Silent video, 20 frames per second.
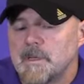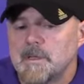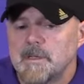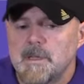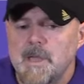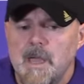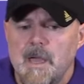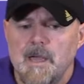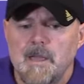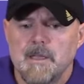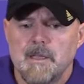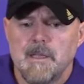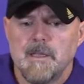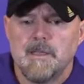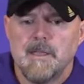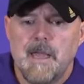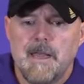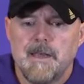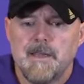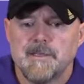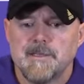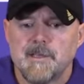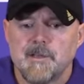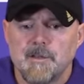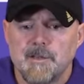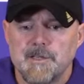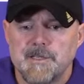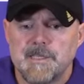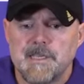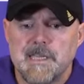Yeah, not
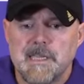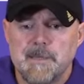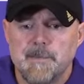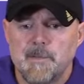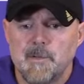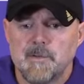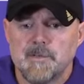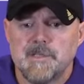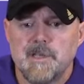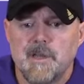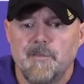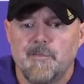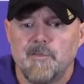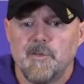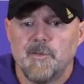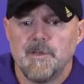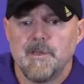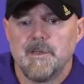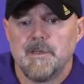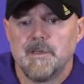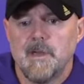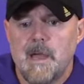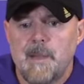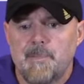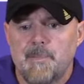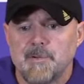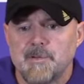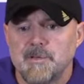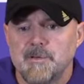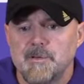necessarily a scheme. There's definitely
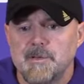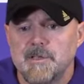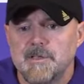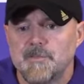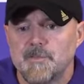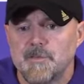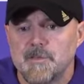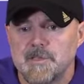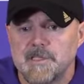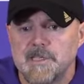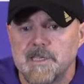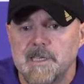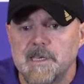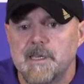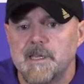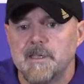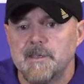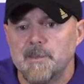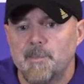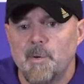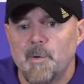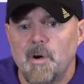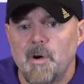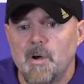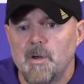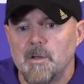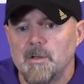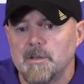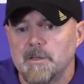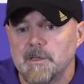opportunities for the Z to get the
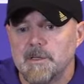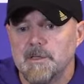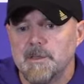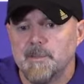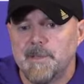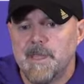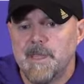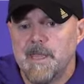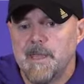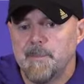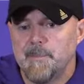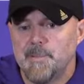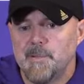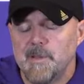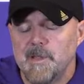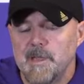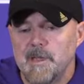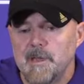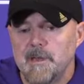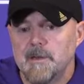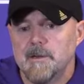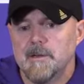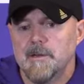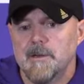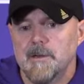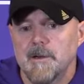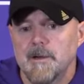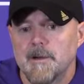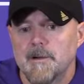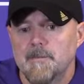ball in the game
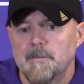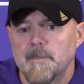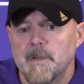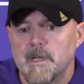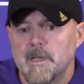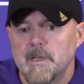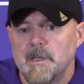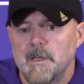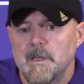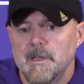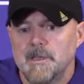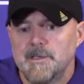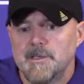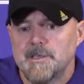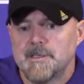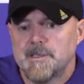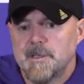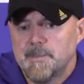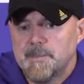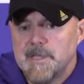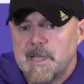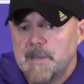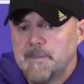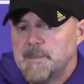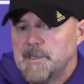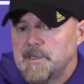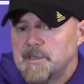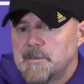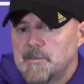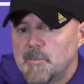plan. Just
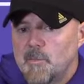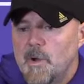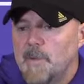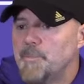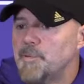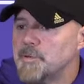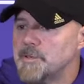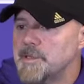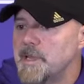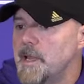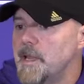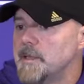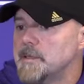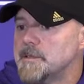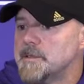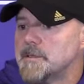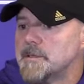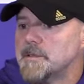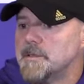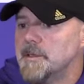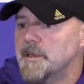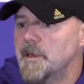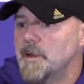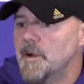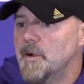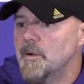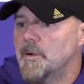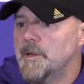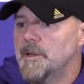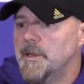sometimes it's what presents, you
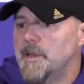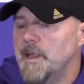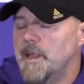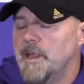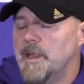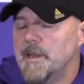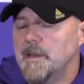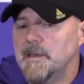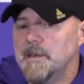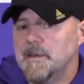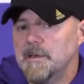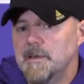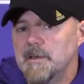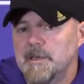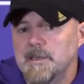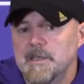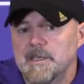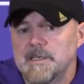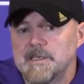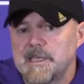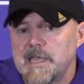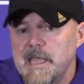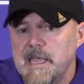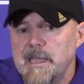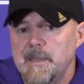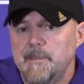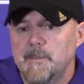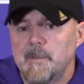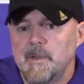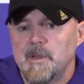know, and in this
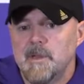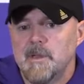game,